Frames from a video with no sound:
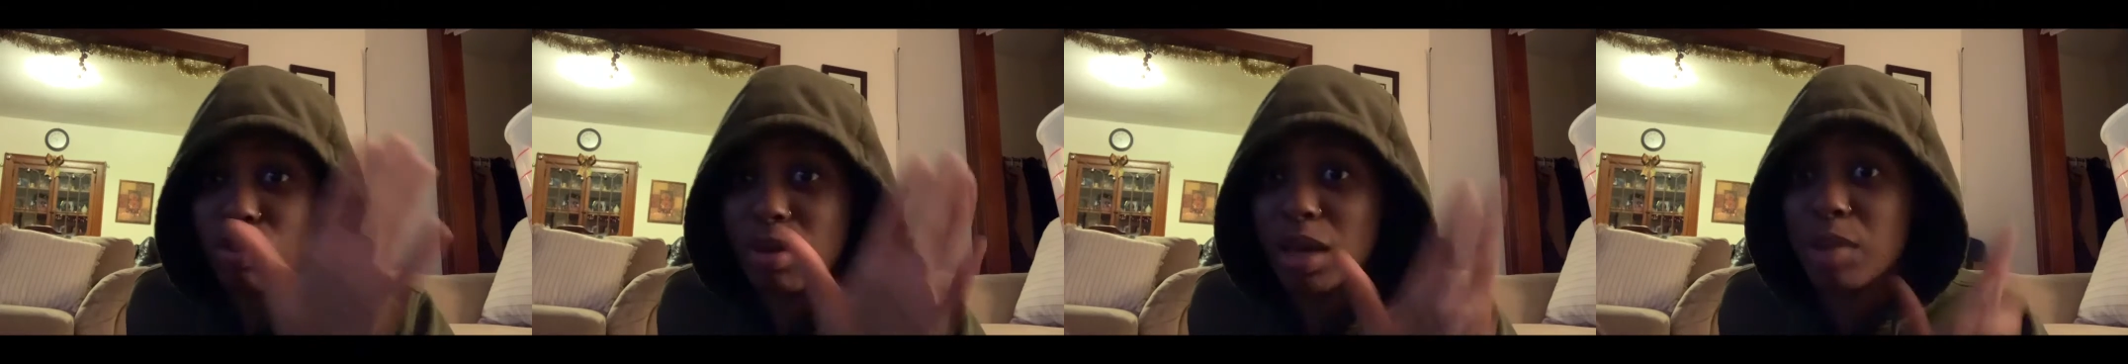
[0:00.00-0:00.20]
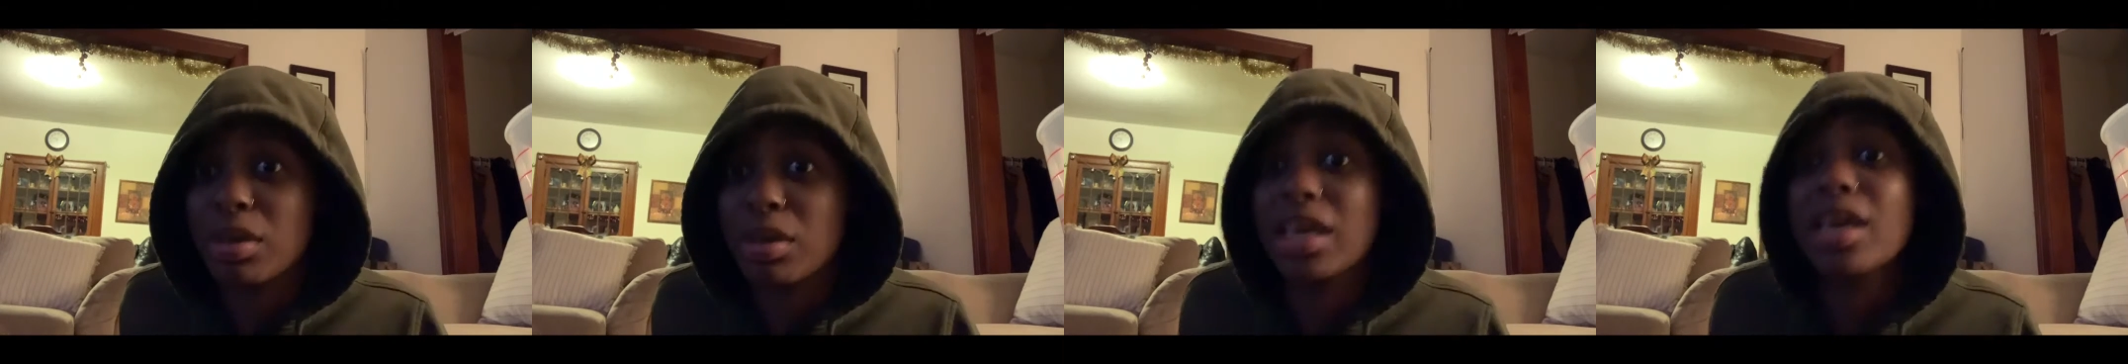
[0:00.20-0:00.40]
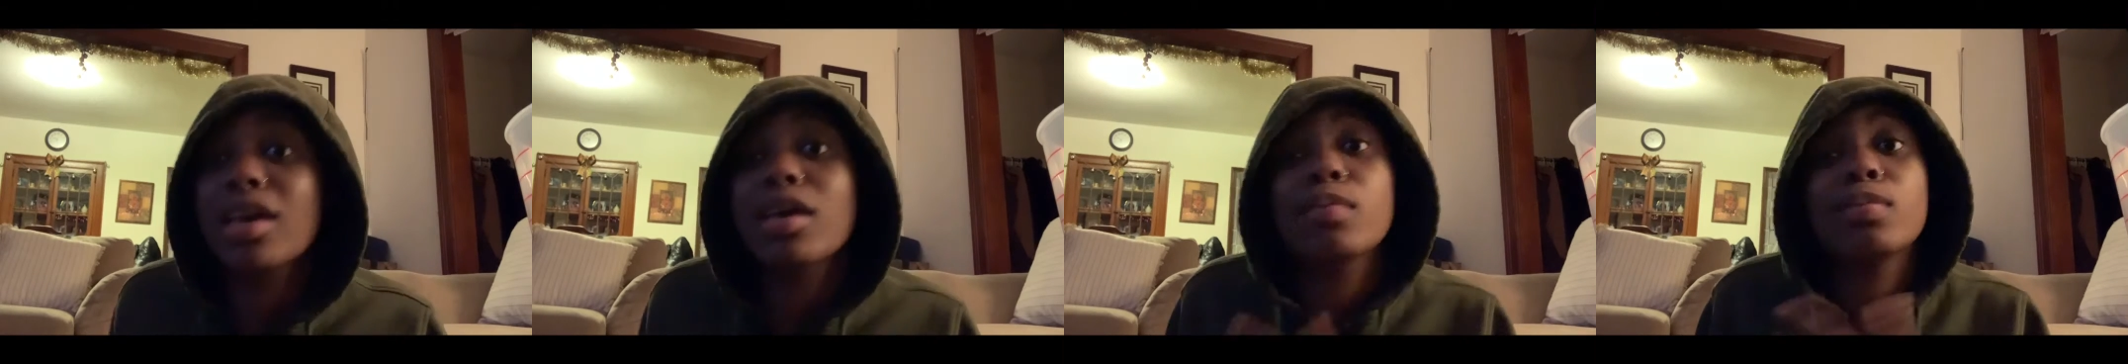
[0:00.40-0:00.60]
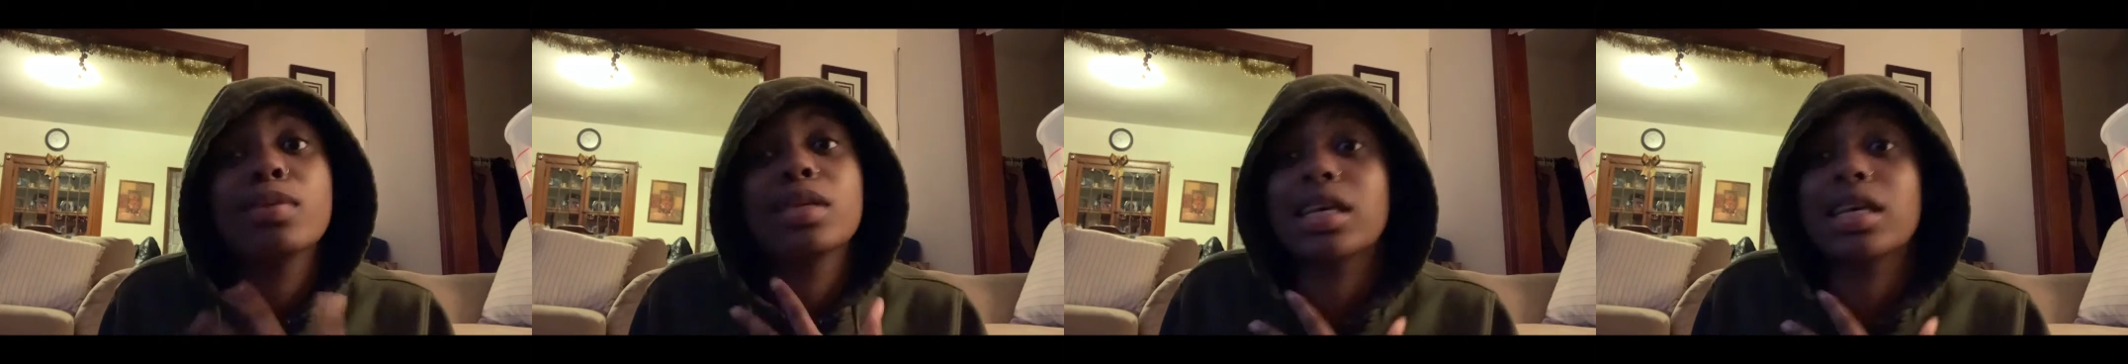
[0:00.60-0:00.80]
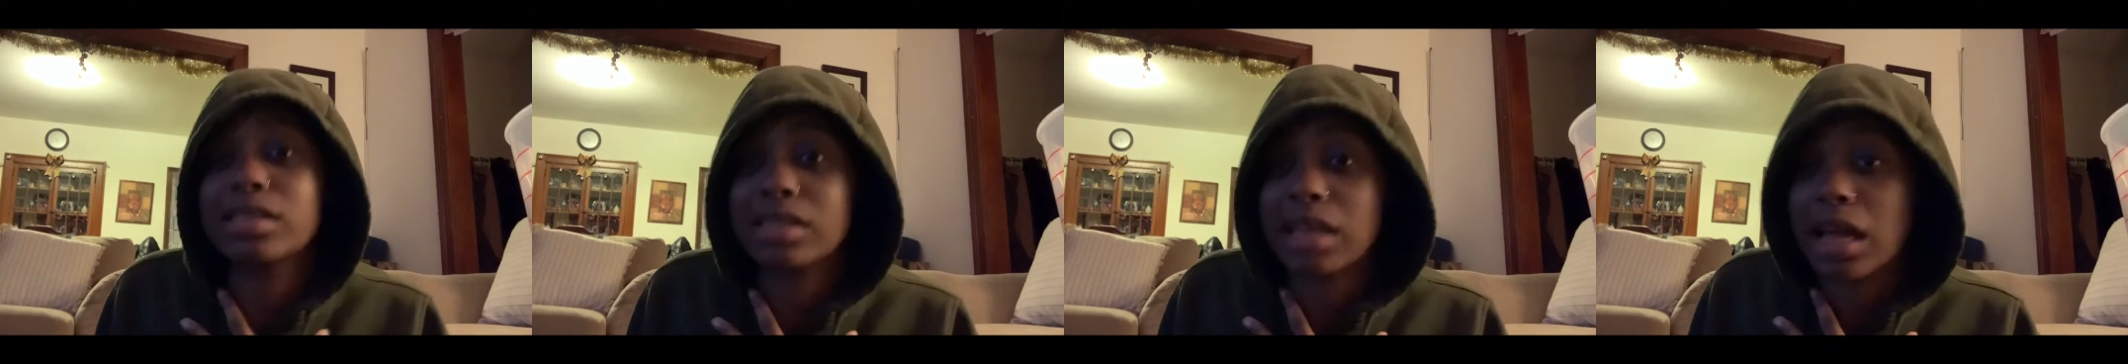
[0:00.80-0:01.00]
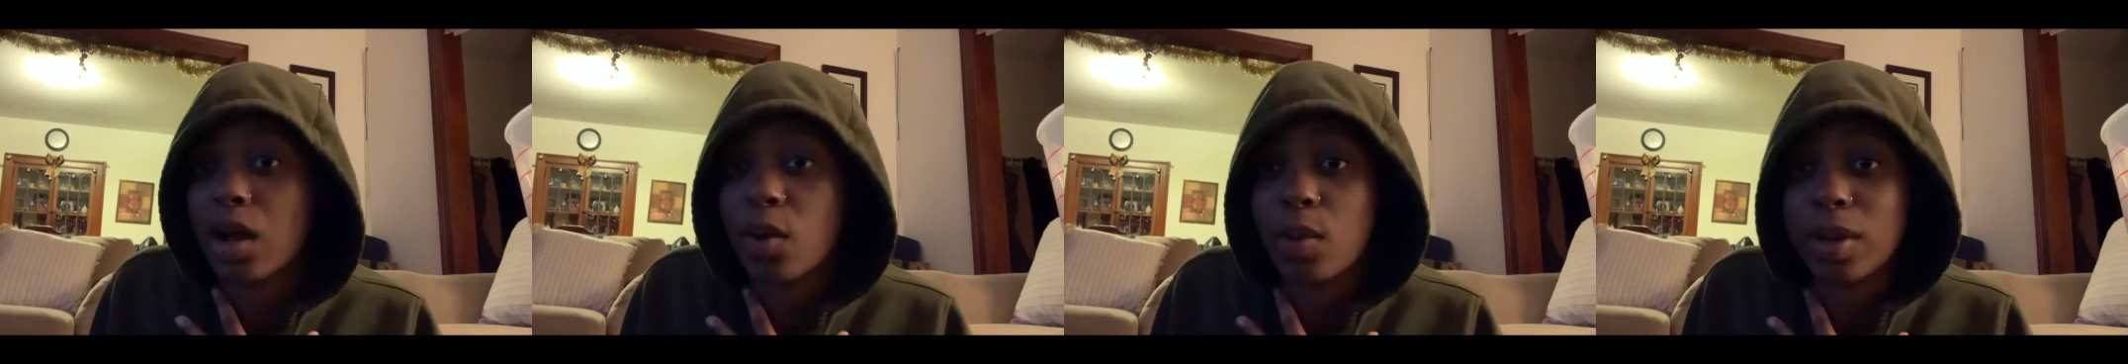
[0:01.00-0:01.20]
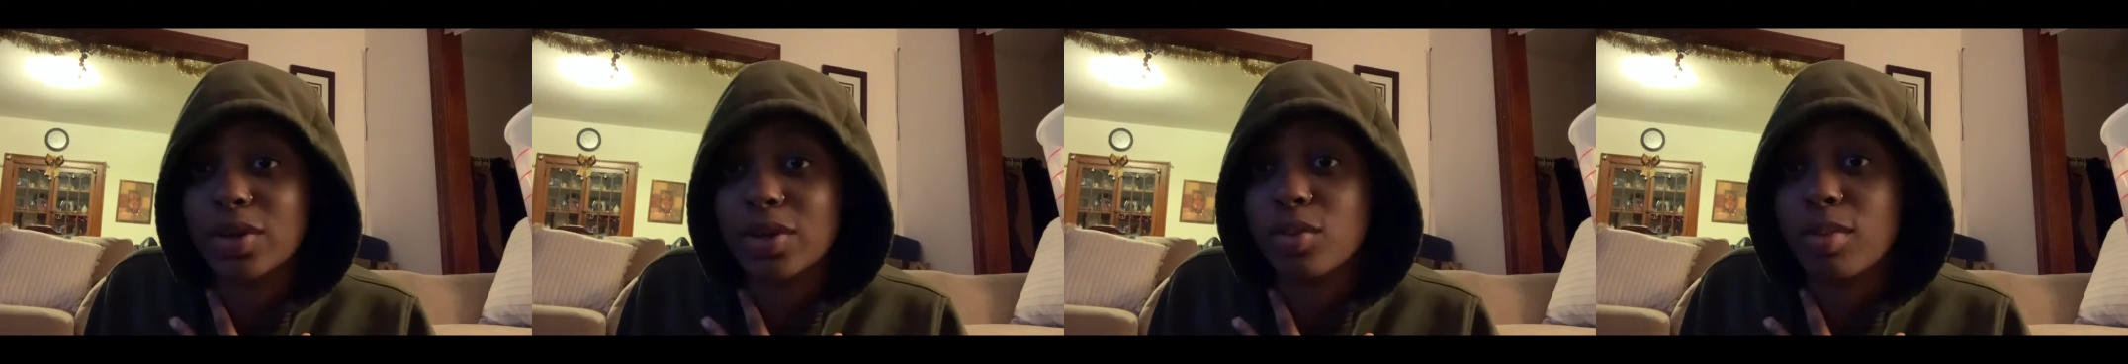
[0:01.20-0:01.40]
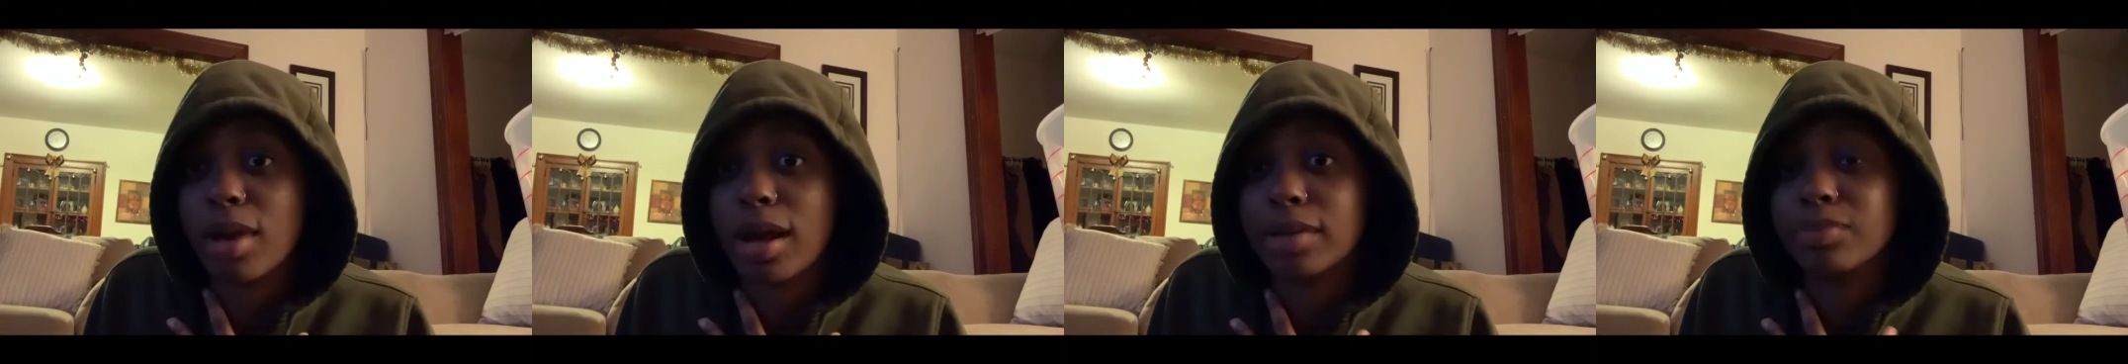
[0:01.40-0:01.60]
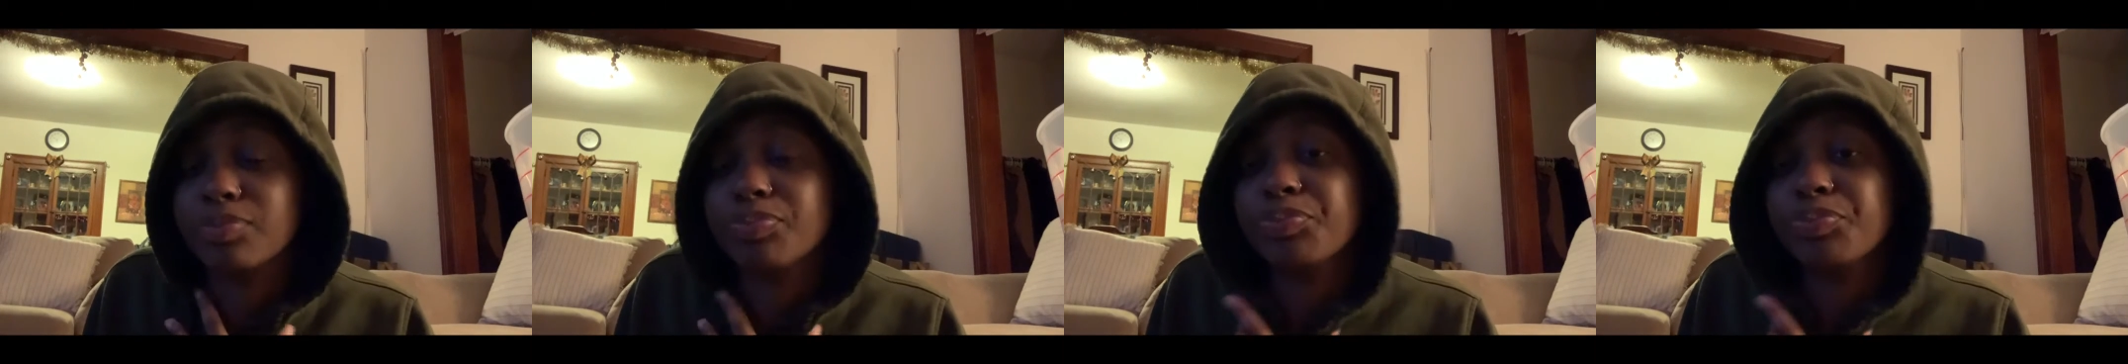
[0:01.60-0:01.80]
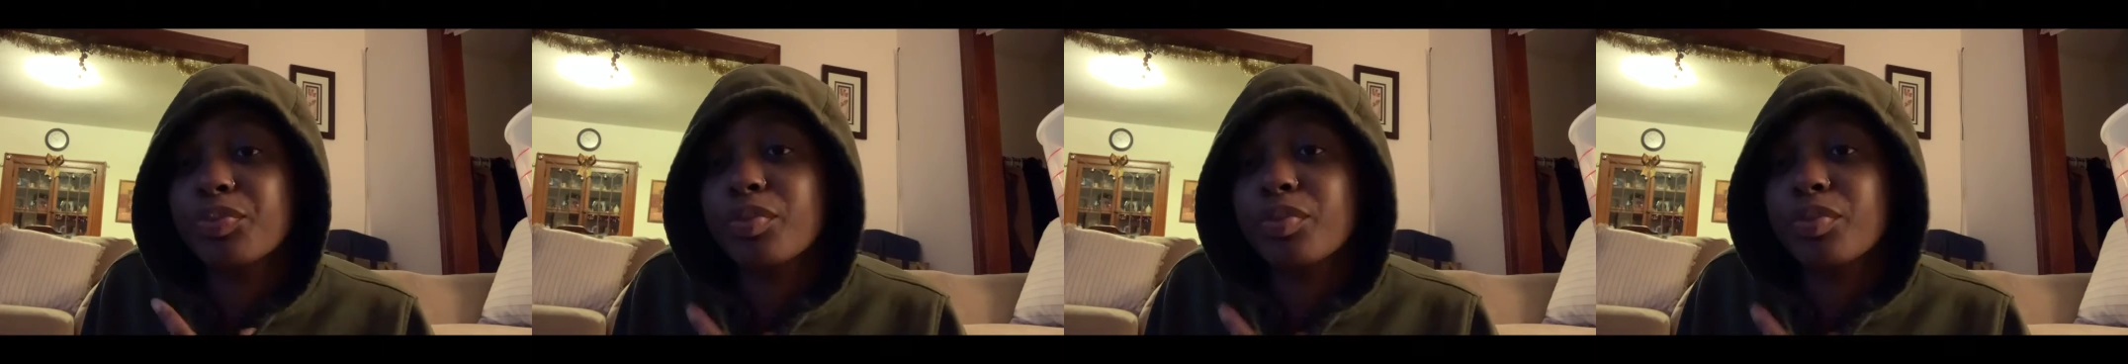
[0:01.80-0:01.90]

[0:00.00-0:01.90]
baby. But that's not how I do mine.